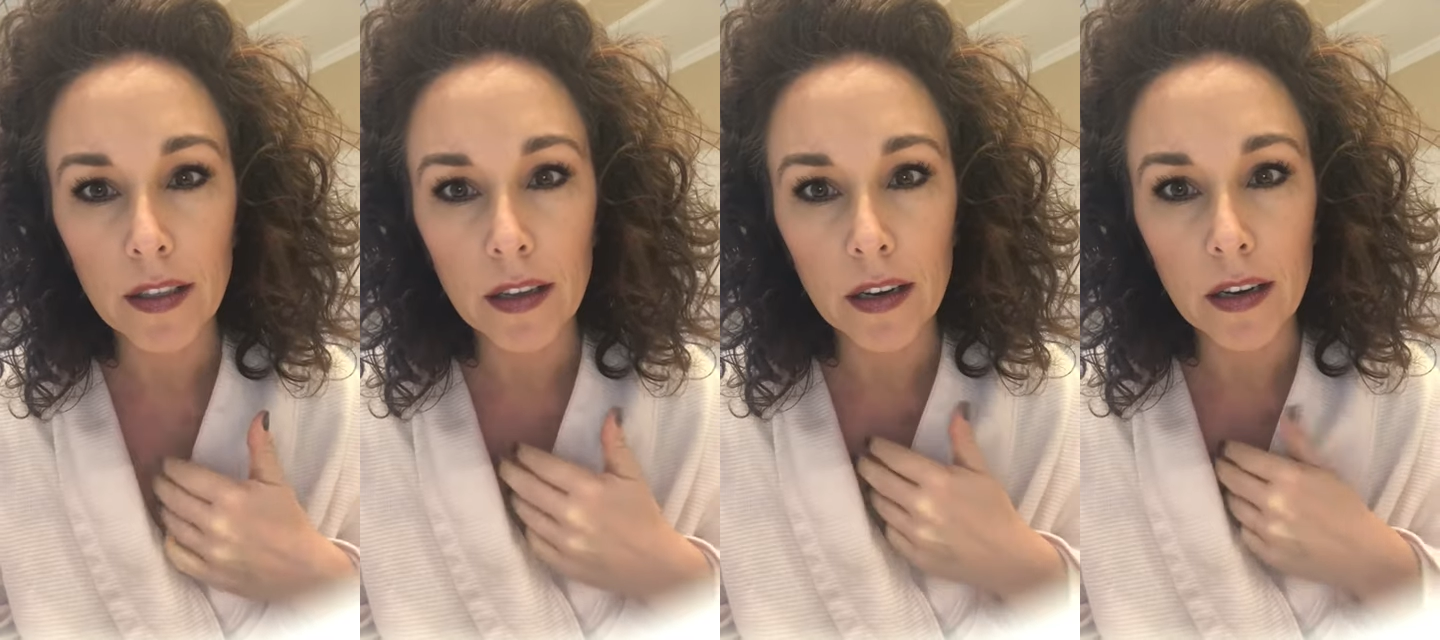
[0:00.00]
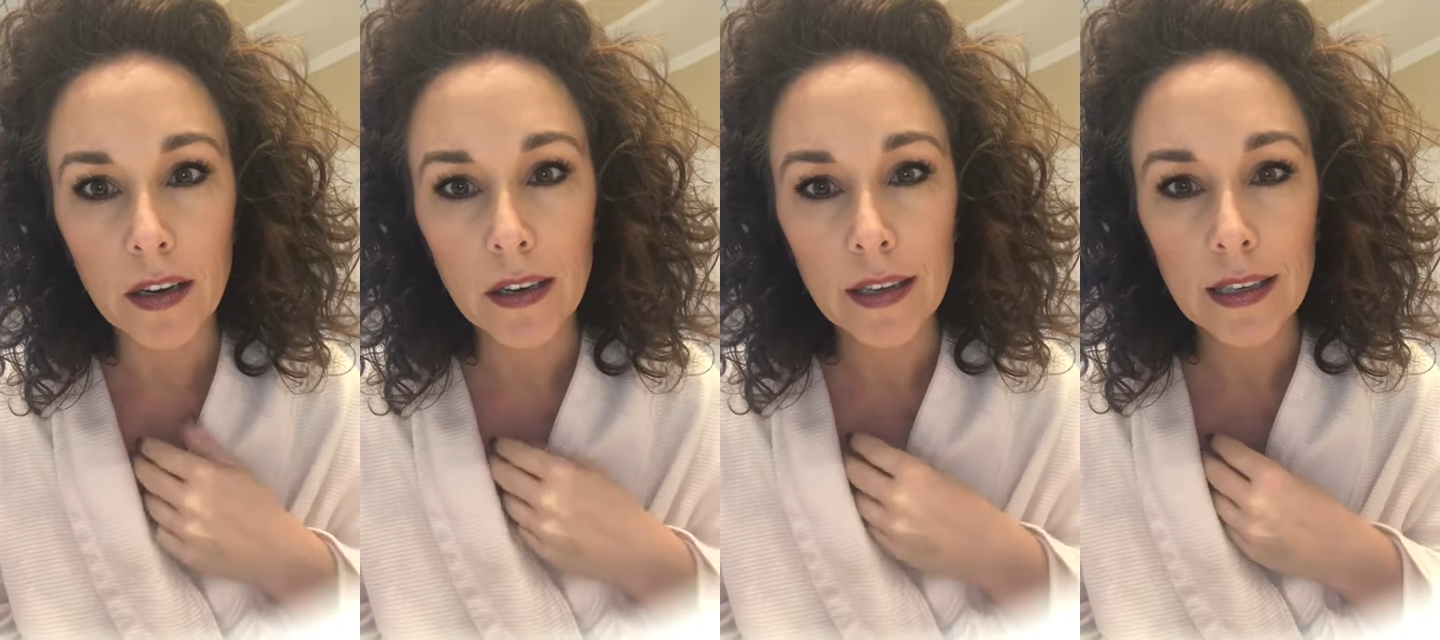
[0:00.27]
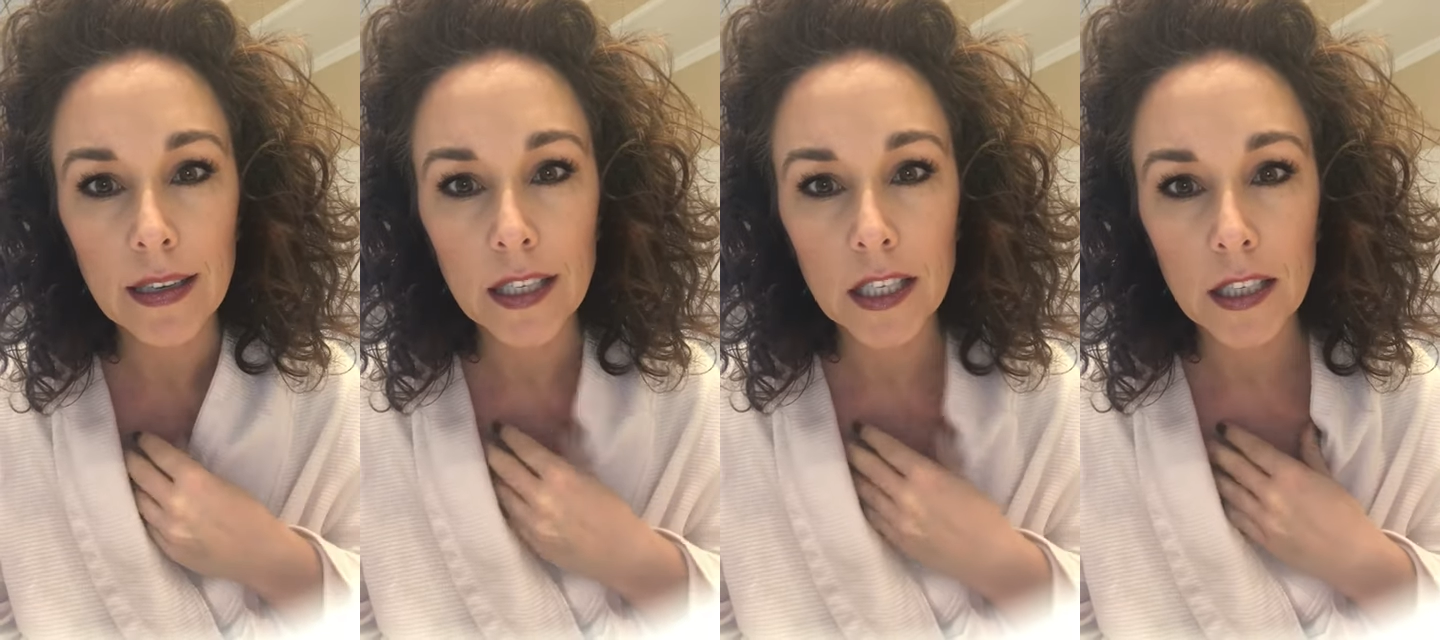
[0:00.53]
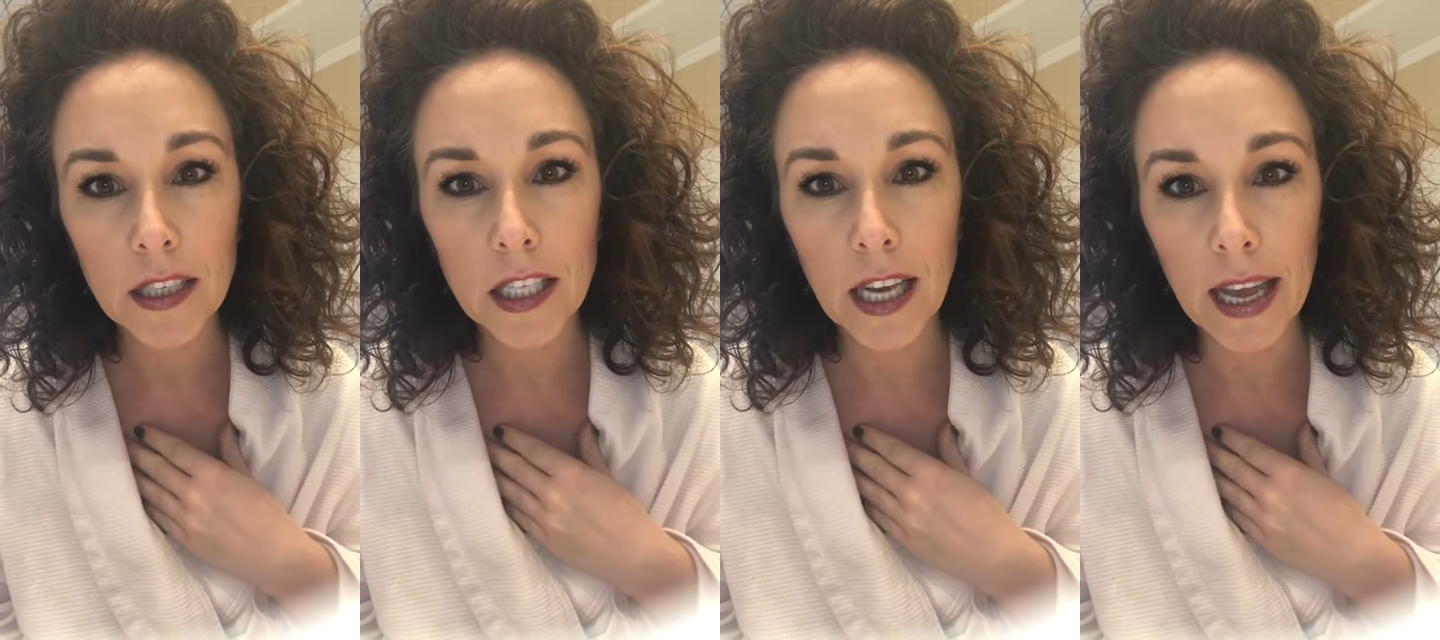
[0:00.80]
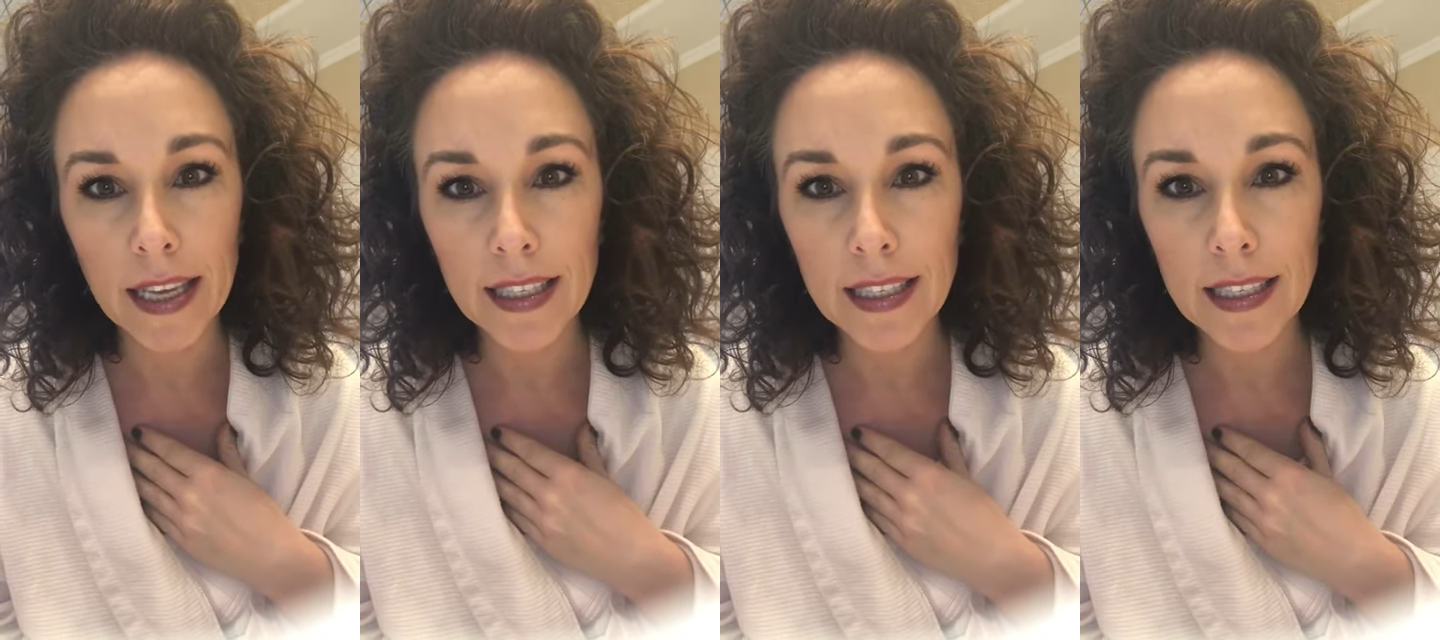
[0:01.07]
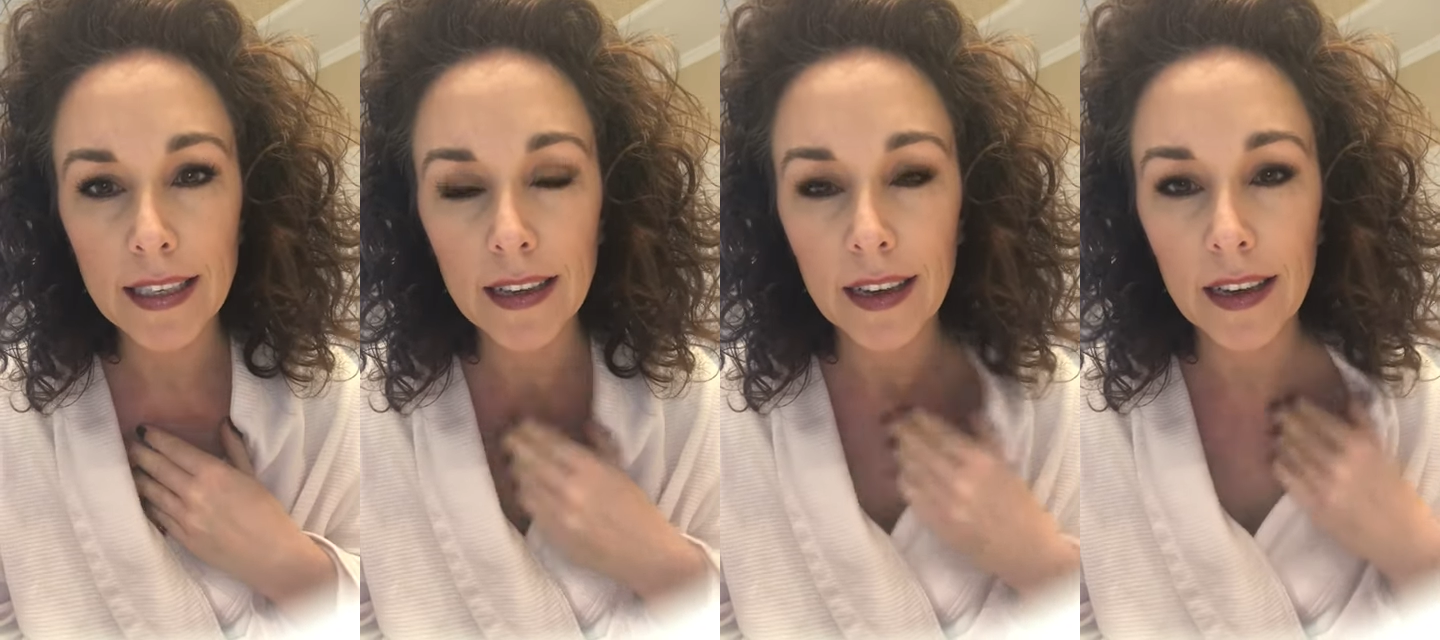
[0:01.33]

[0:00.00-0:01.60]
their chest,